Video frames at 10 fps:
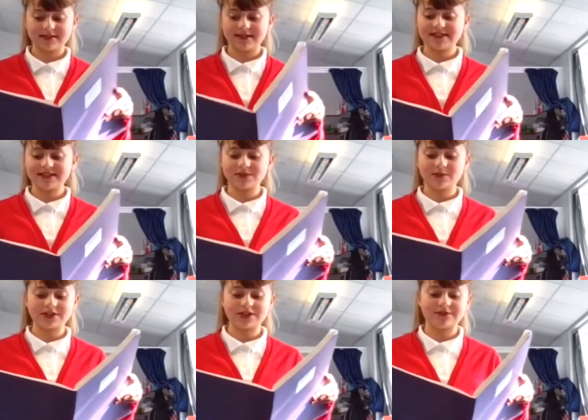This is
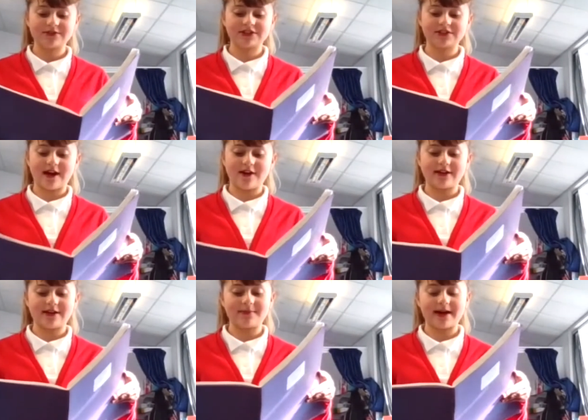what she was
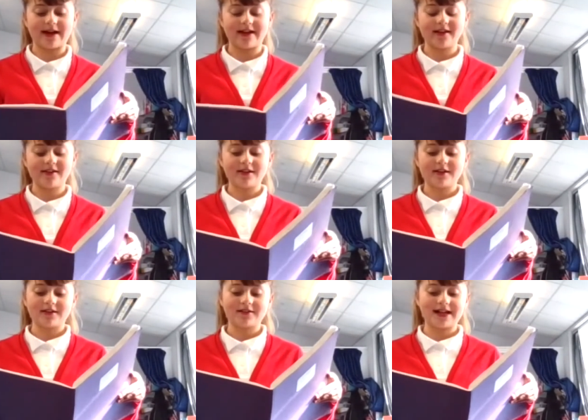surrounded by.
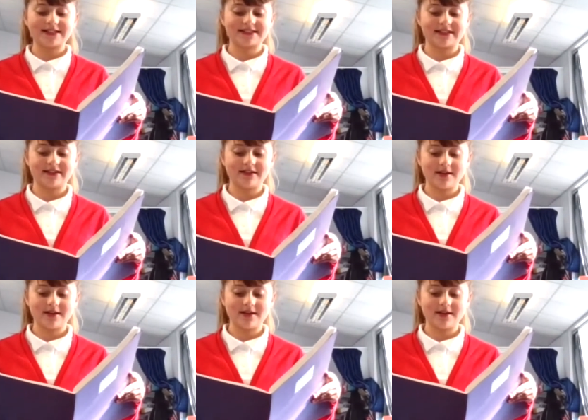Clatter.